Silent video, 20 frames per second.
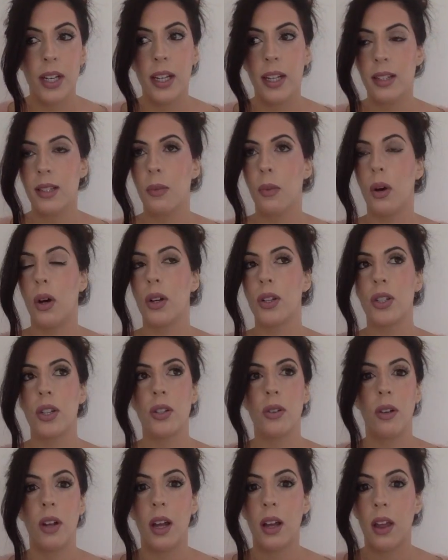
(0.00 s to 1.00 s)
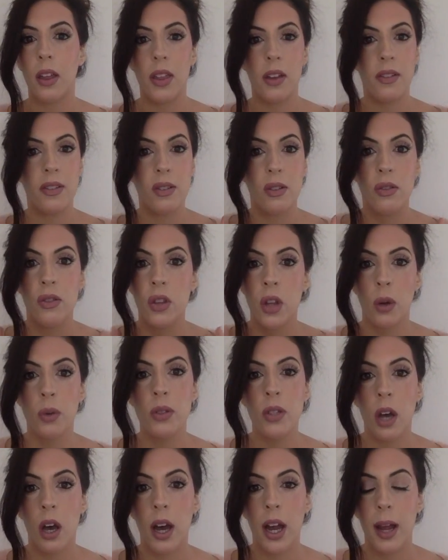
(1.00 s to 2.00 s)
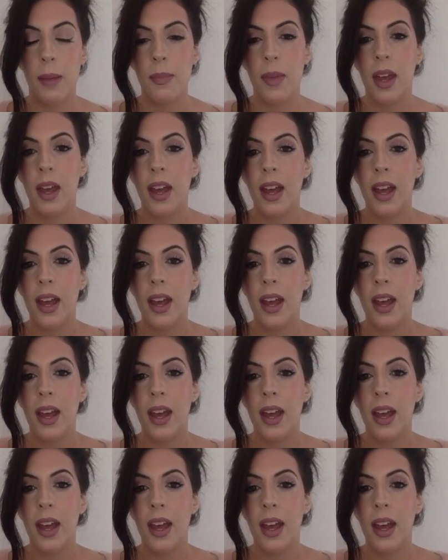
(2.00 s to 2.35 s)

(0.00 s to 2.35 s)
needs a wash and you're like, oh, there is no time.